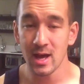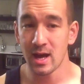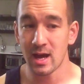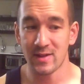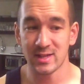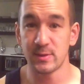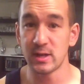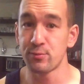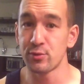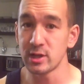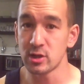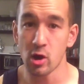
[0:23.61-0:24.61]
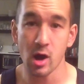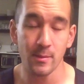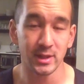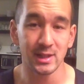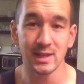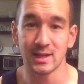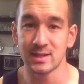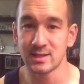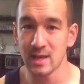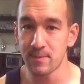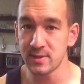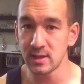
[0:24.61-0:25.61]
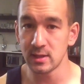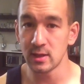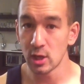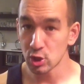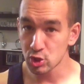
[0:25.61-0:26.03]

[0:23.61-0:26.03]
that's been a pretty commonly accepted